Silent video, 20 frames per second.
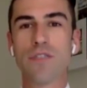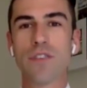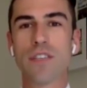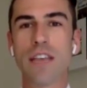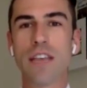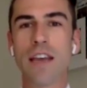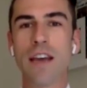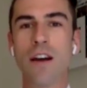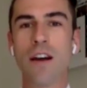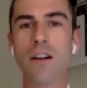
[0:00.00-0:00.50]

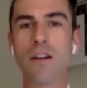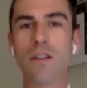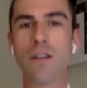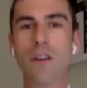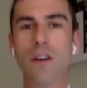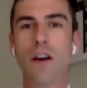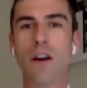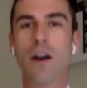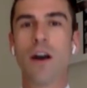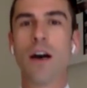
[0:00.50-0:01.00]
sale.
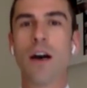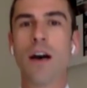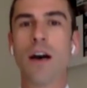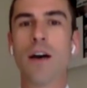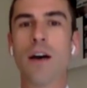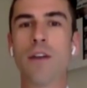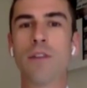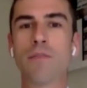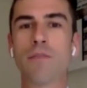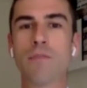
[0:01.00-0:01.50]

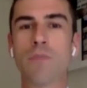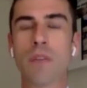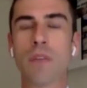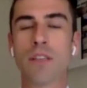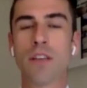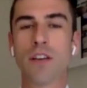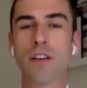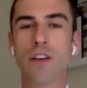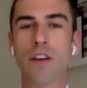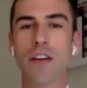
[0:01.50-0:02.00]
It's
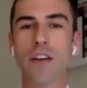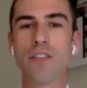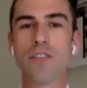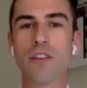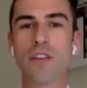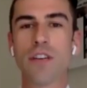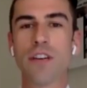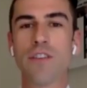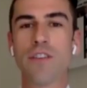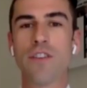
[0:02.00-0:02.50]
on Gray
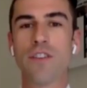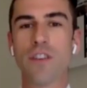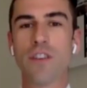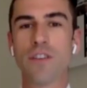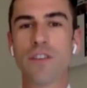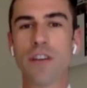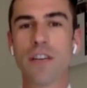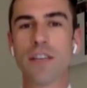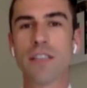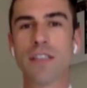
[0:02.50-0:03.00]
Street if you're
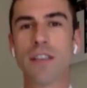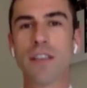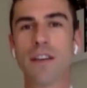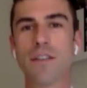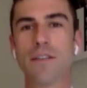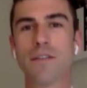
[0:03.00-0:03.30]
interested.